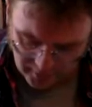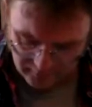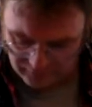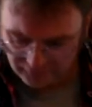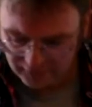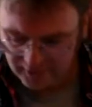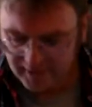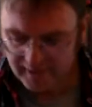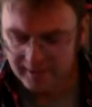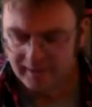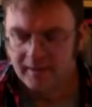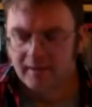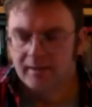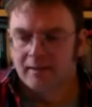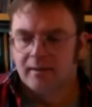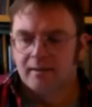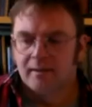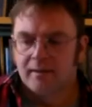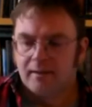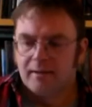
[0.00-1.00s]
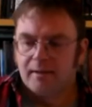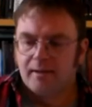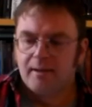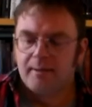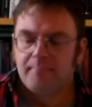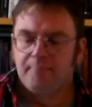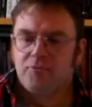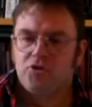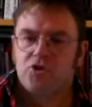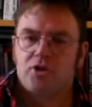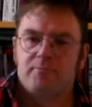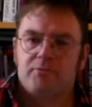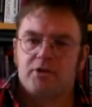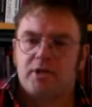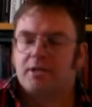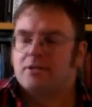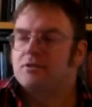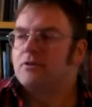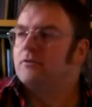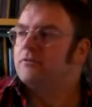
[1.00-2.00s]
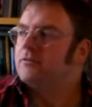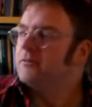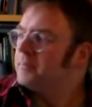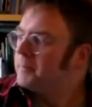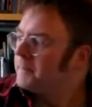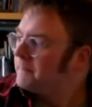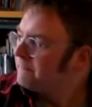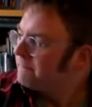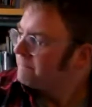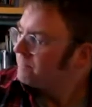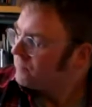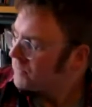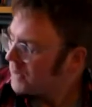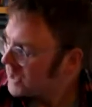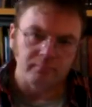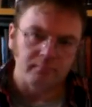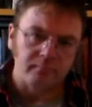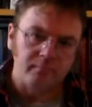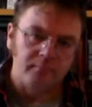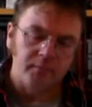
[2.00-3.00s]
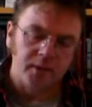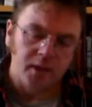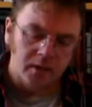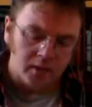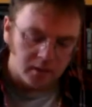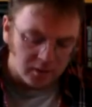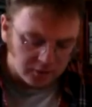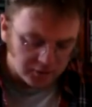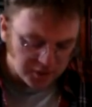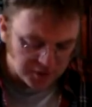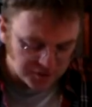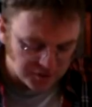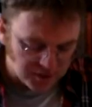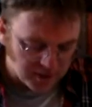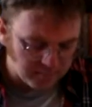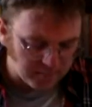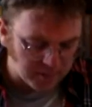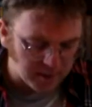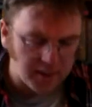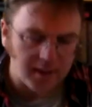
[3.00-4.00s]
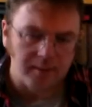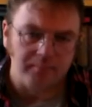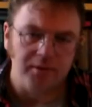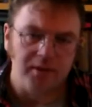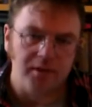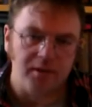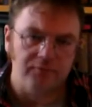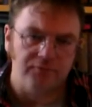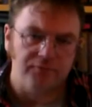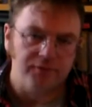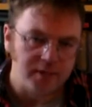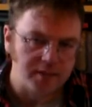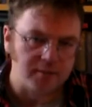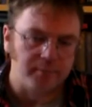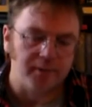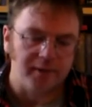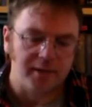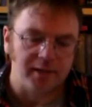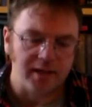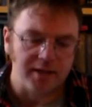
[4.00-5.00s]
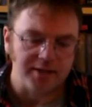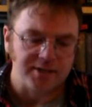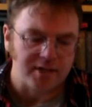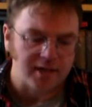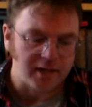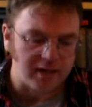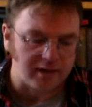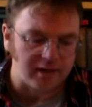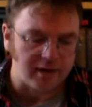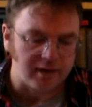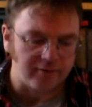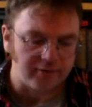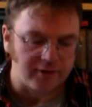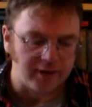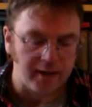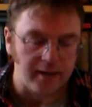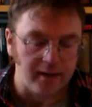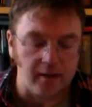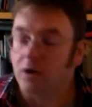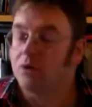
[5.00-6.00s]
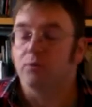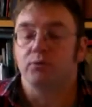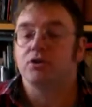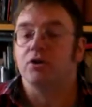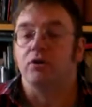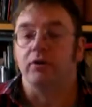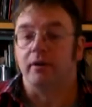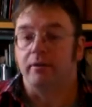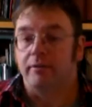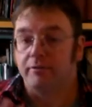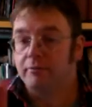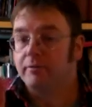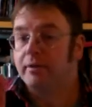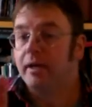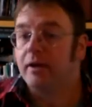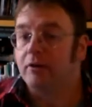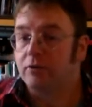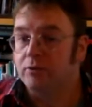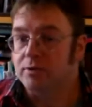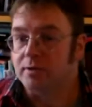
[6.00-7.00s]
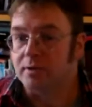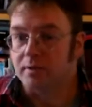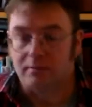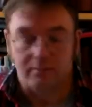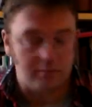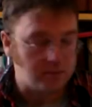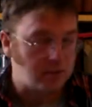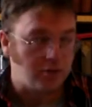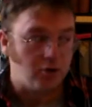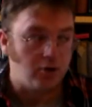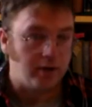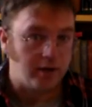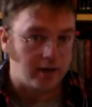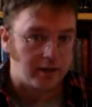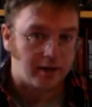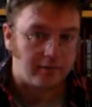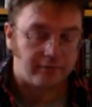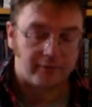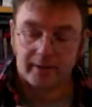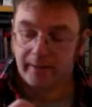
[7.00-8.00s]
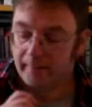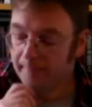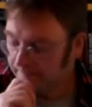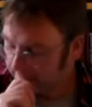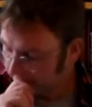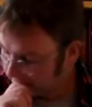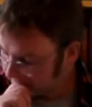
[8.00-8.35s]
can fly jump jets off of. This then became the Invincible class aircraft carrier. Oh, sorry, through-deck cruiser. It's not an aircraft carrier.